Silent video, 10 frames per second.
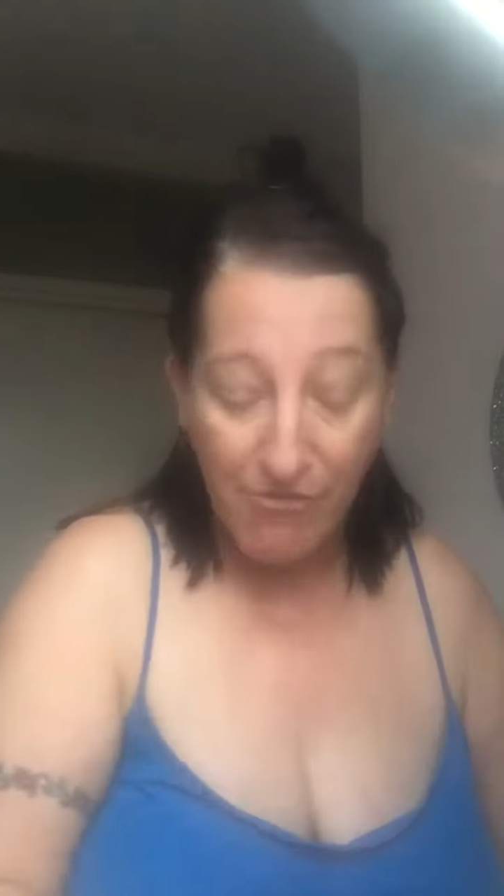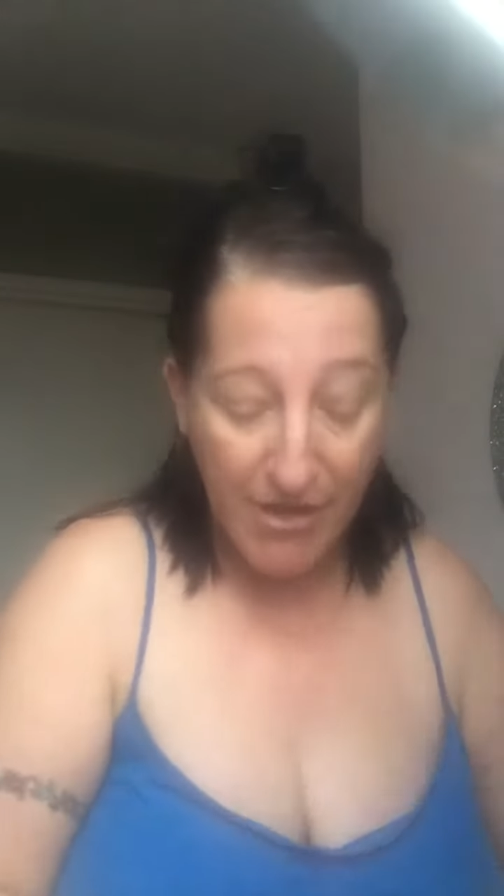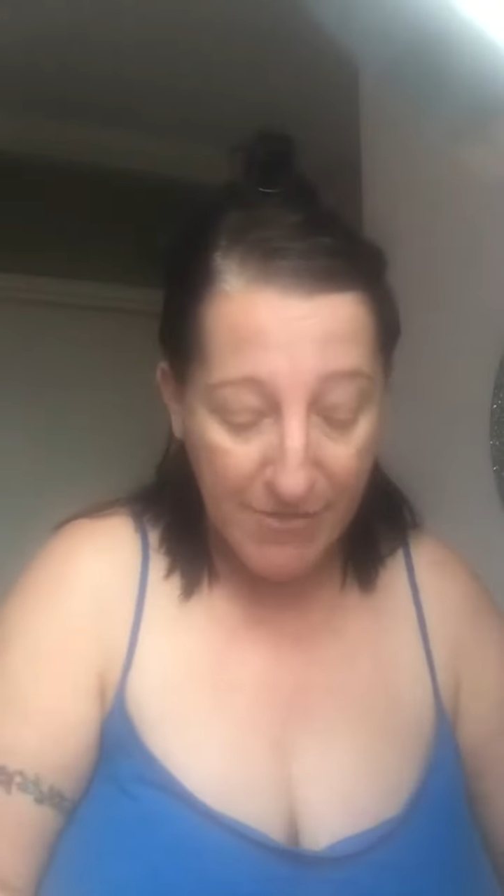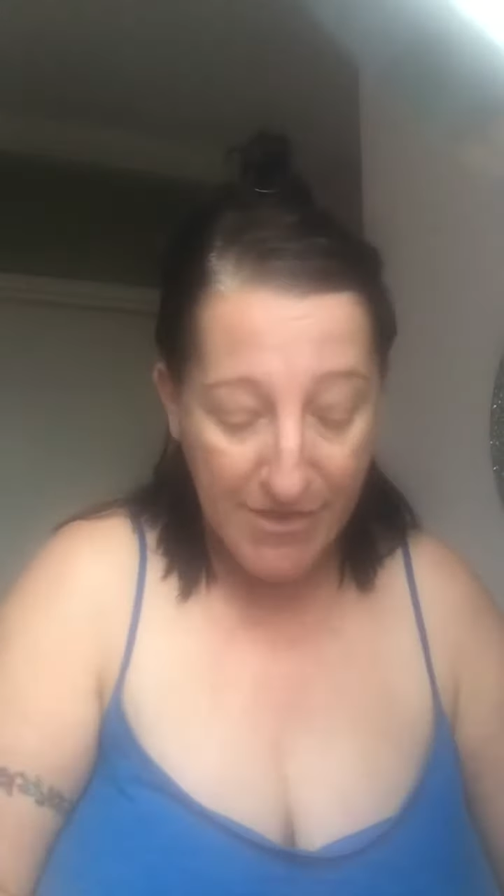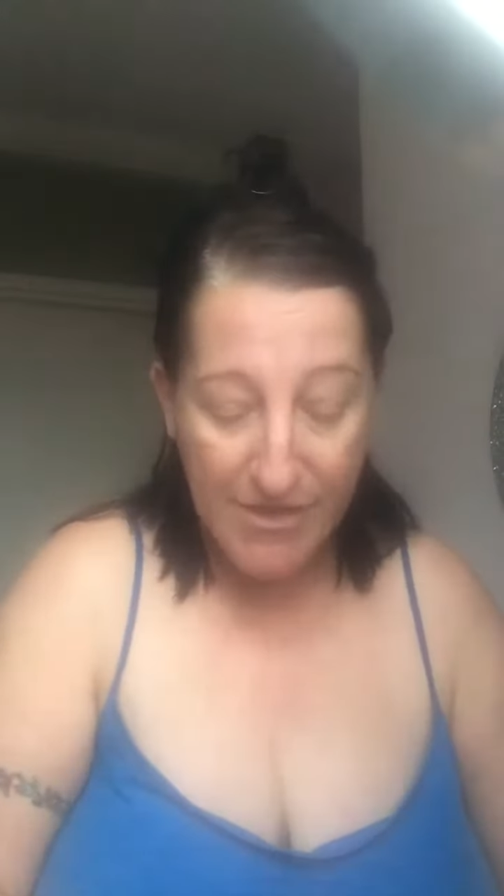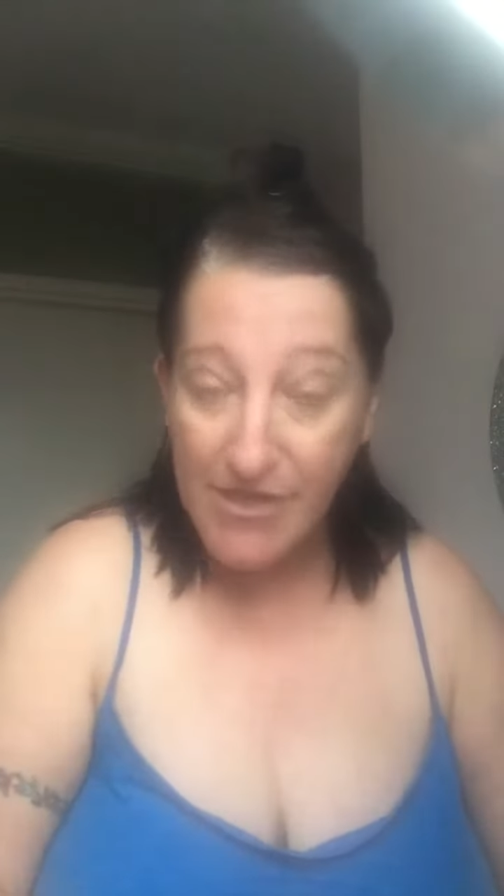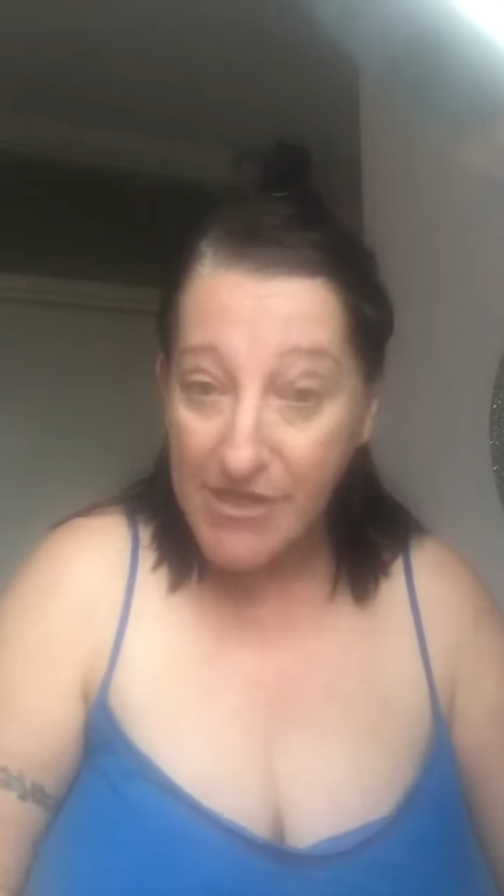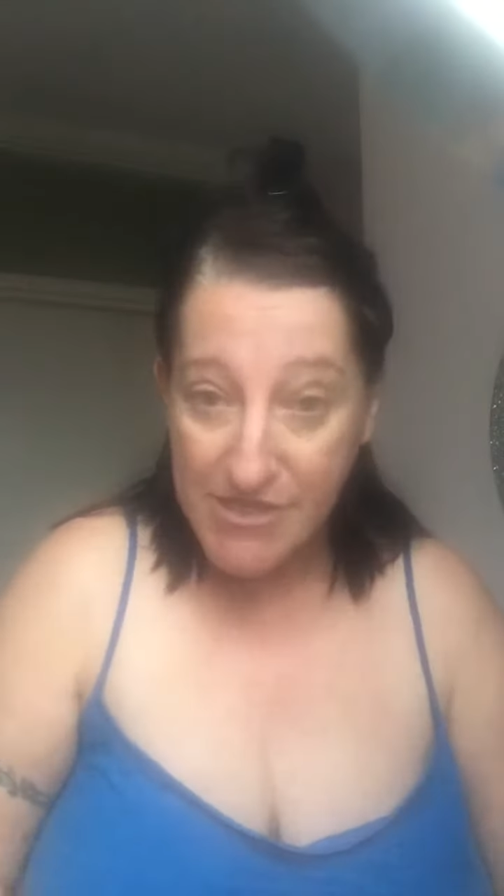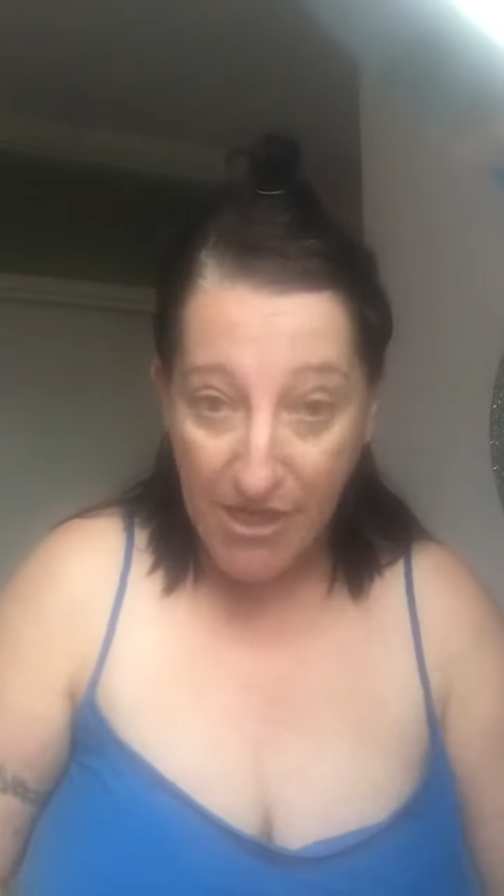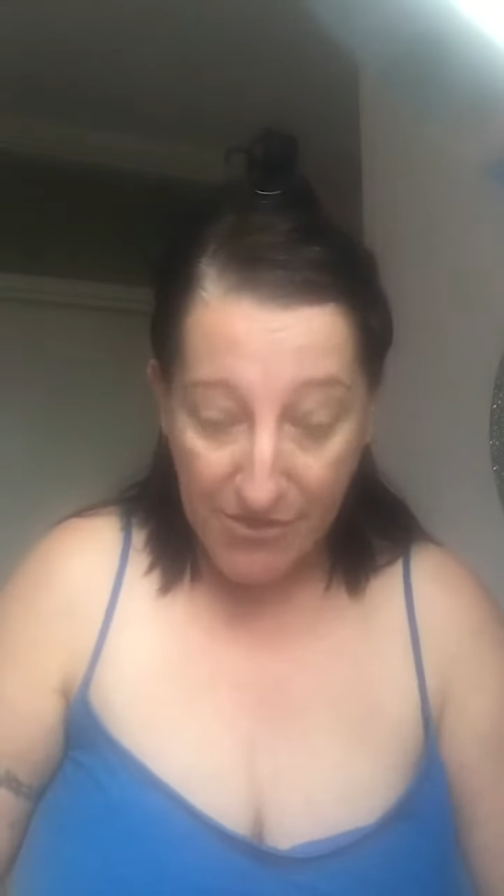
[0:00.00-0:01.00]
cream.
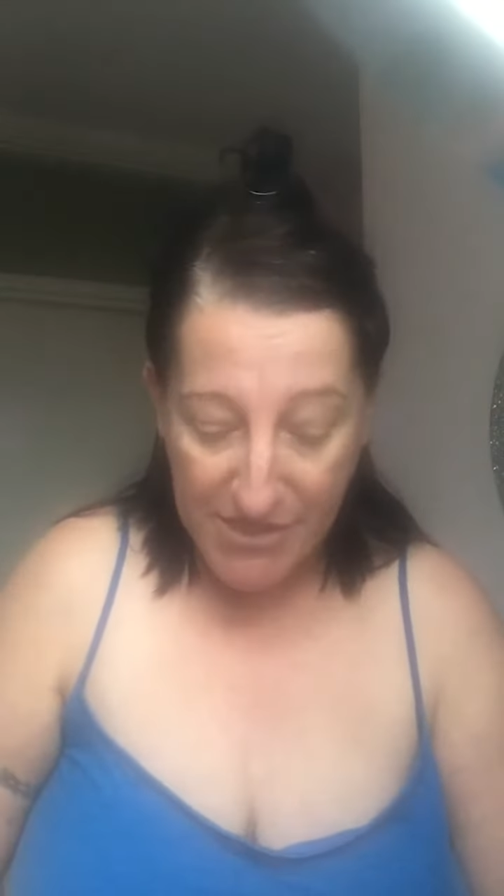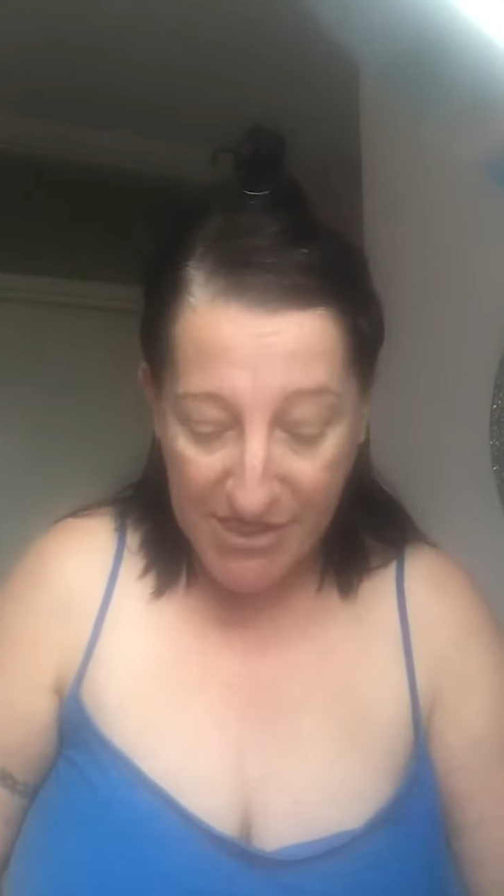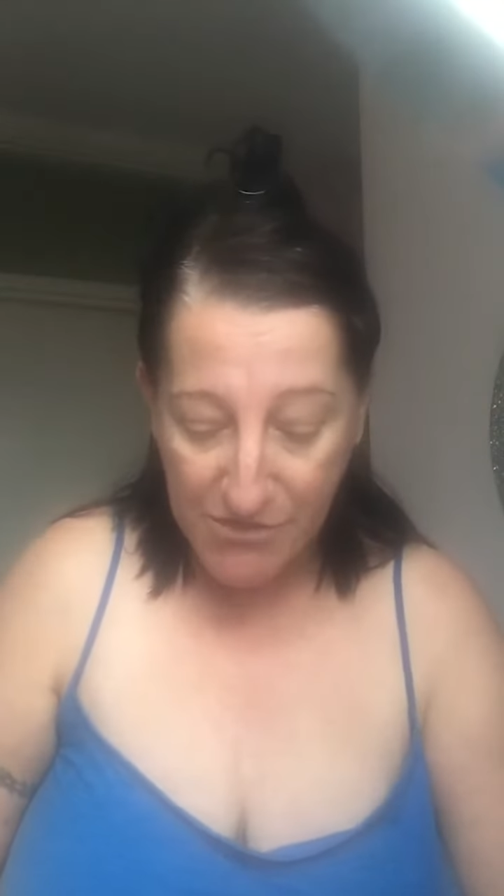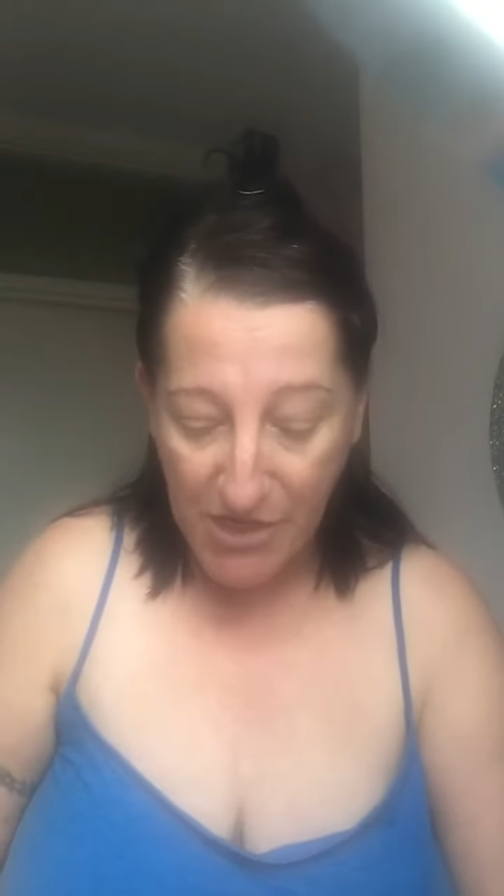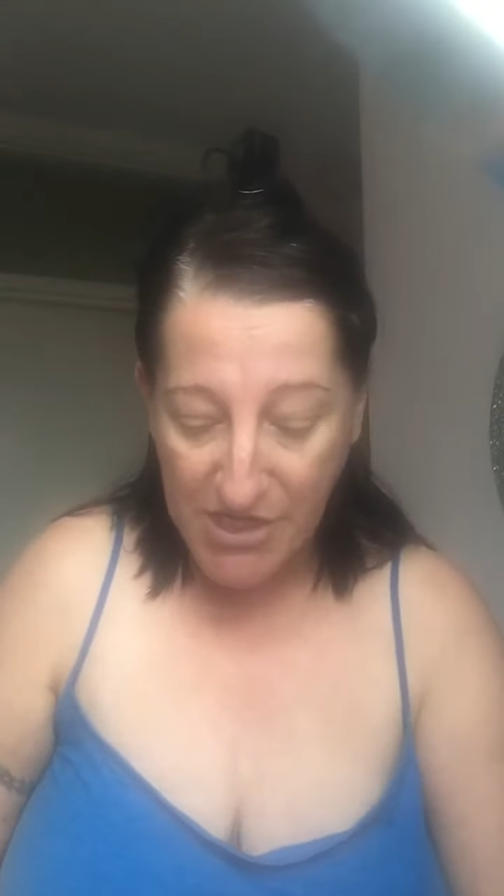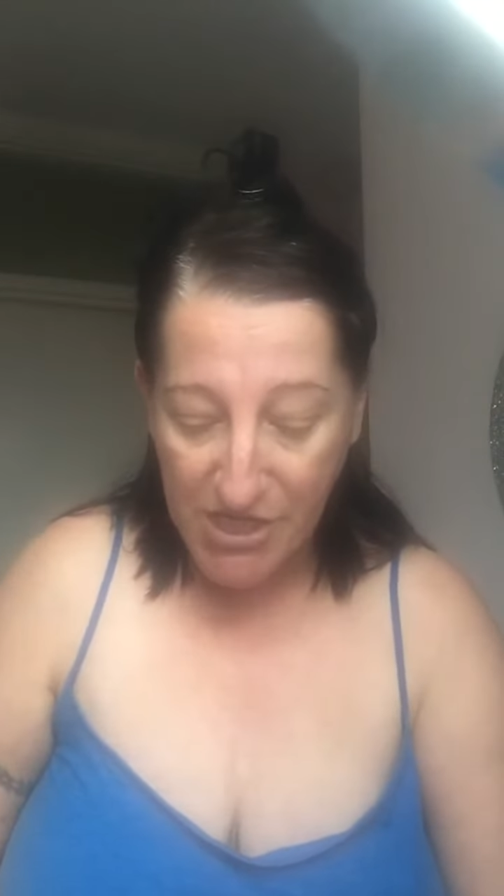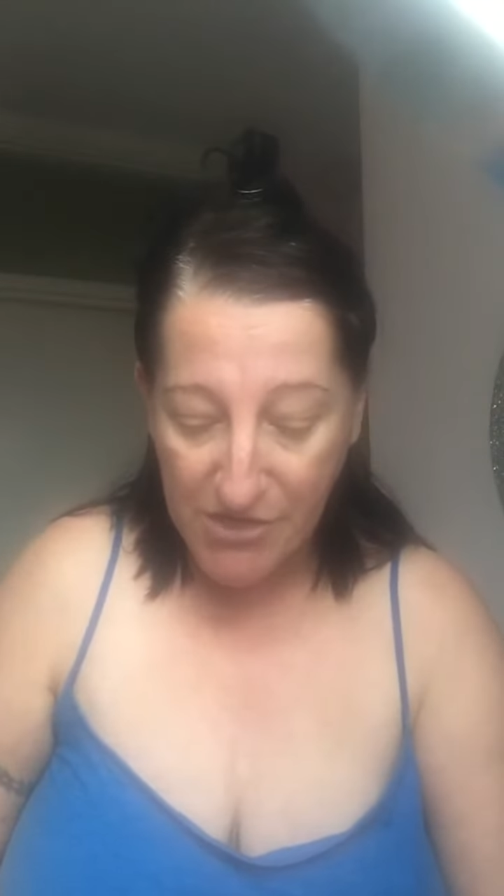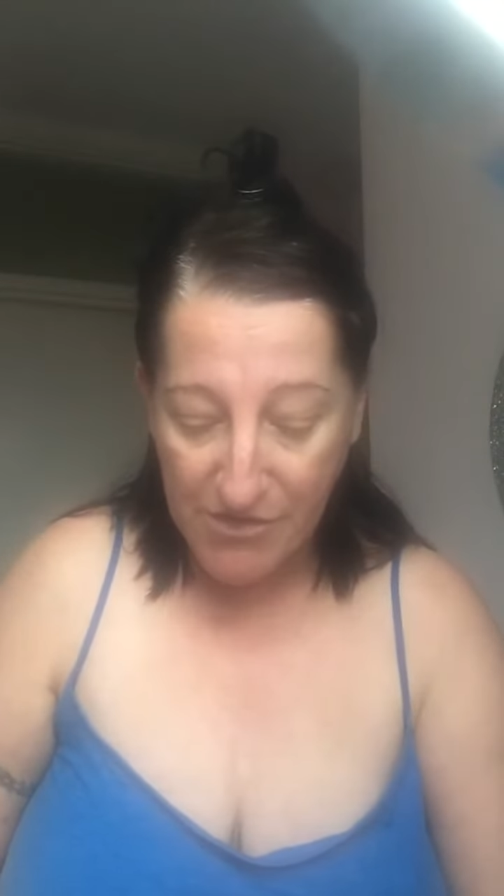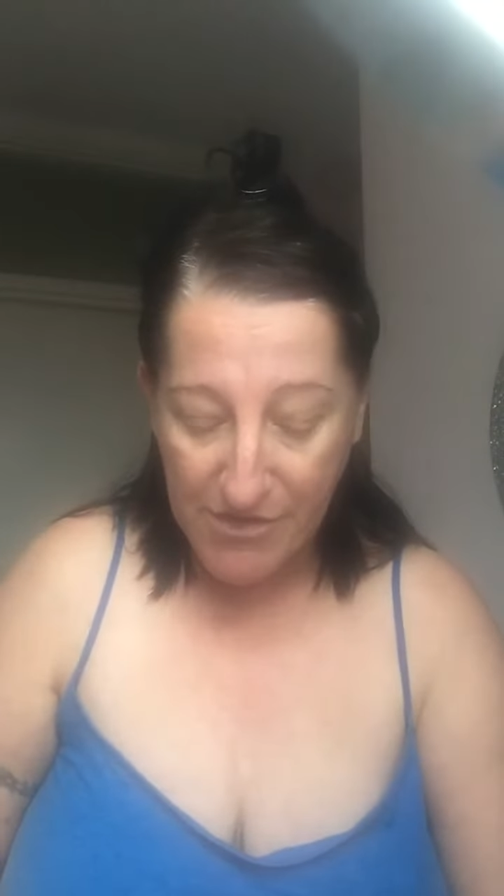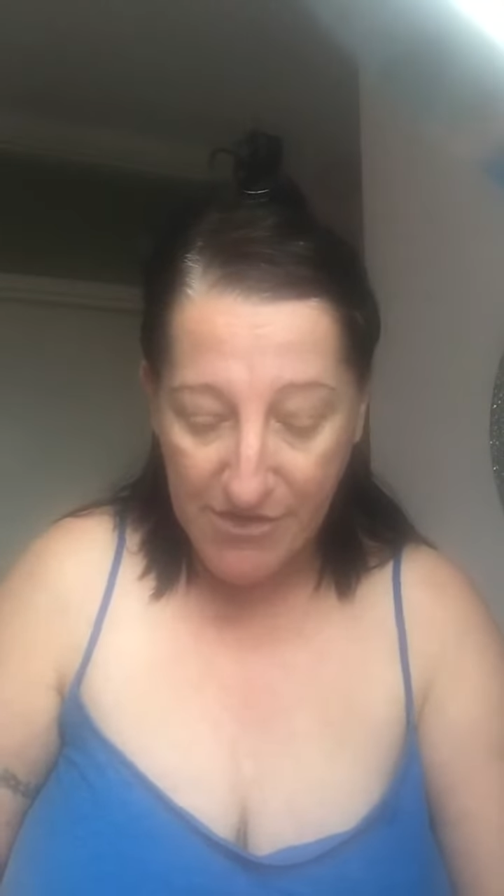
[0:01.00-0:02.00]
So this is what I do.